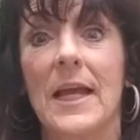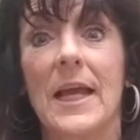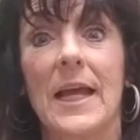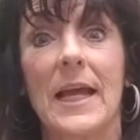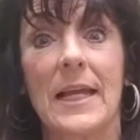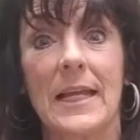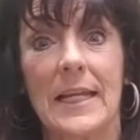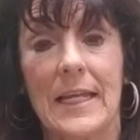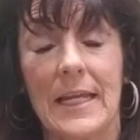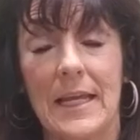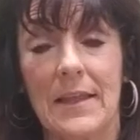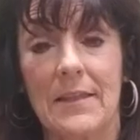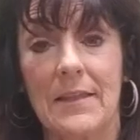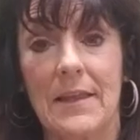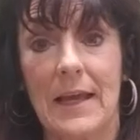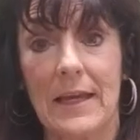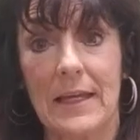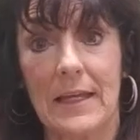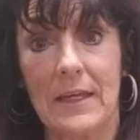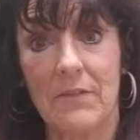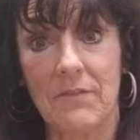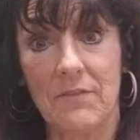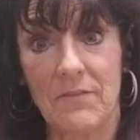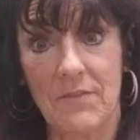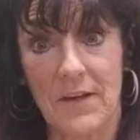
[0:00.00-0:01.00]
And again, that
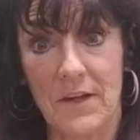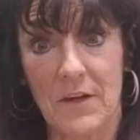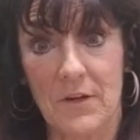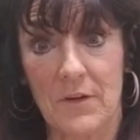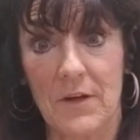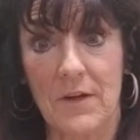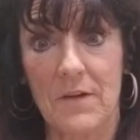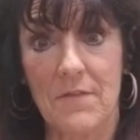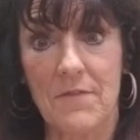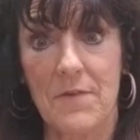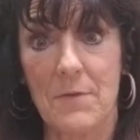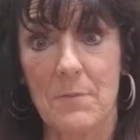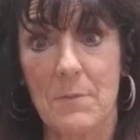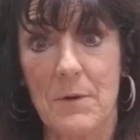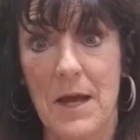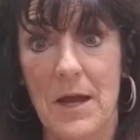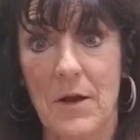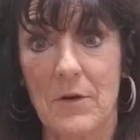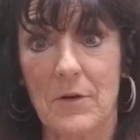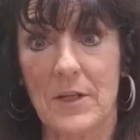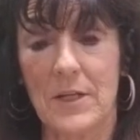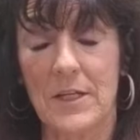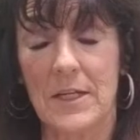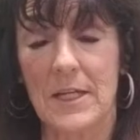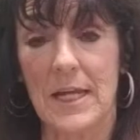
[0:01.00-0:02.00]
can vary from
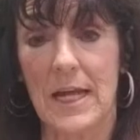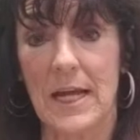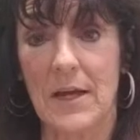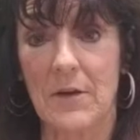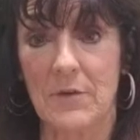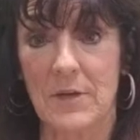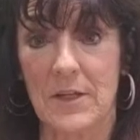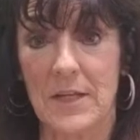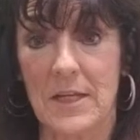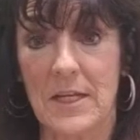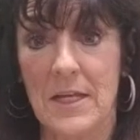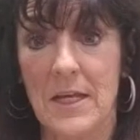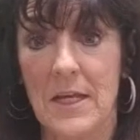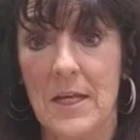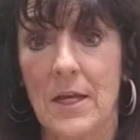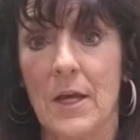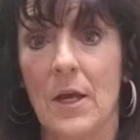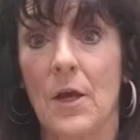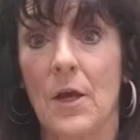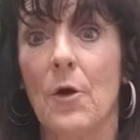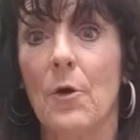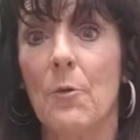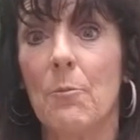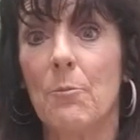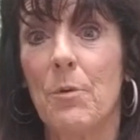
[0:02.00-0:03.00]
county to county,
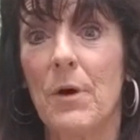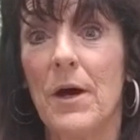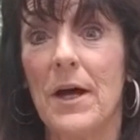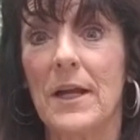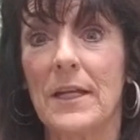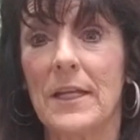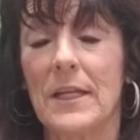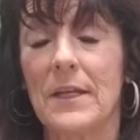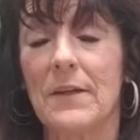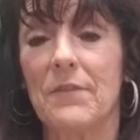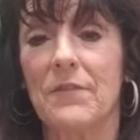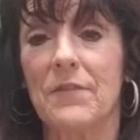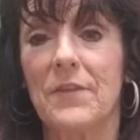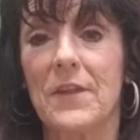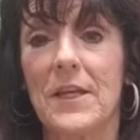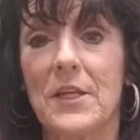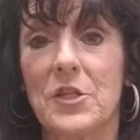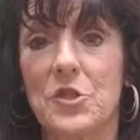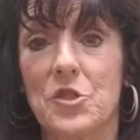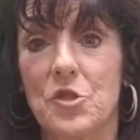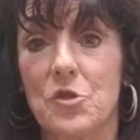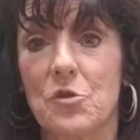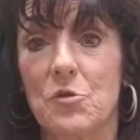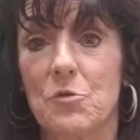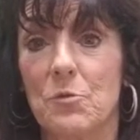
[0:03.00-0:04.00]
but if they
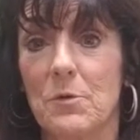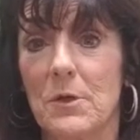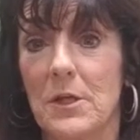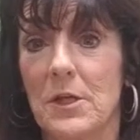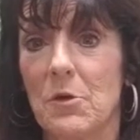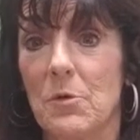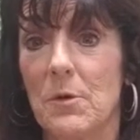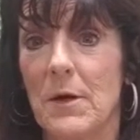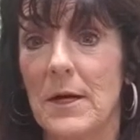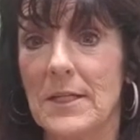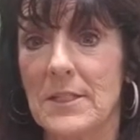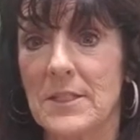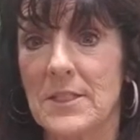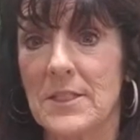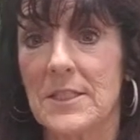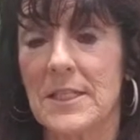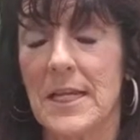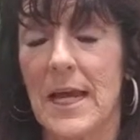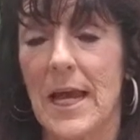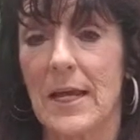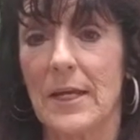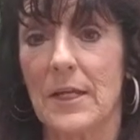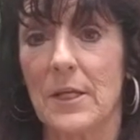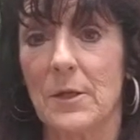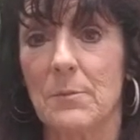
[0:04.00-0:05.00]
do request
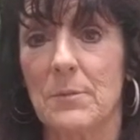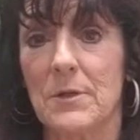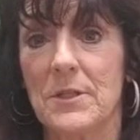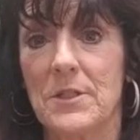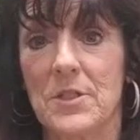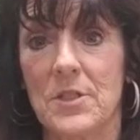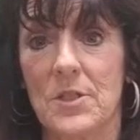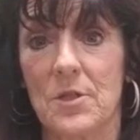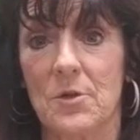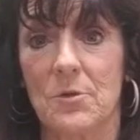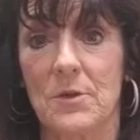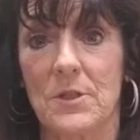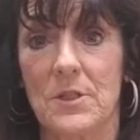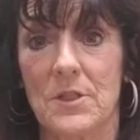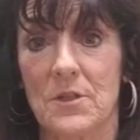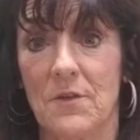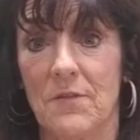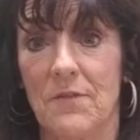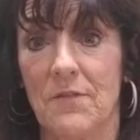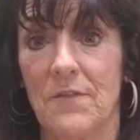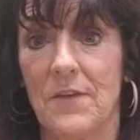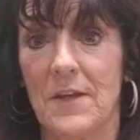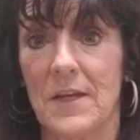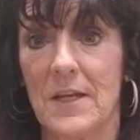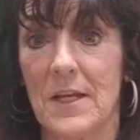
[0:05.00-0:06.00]
documents, there is a
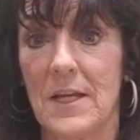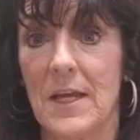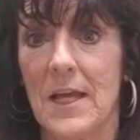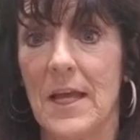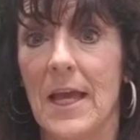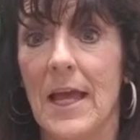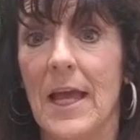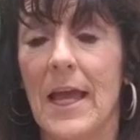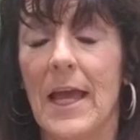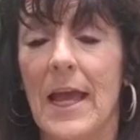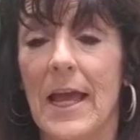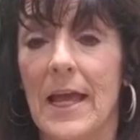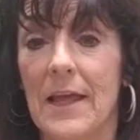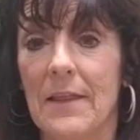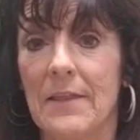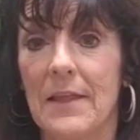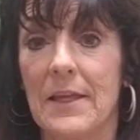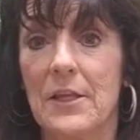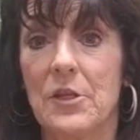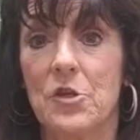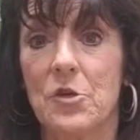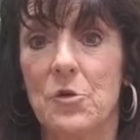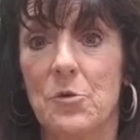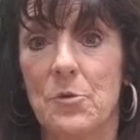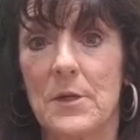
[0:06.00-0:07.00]
fee, and
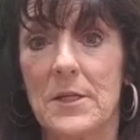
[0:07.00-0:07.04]
then you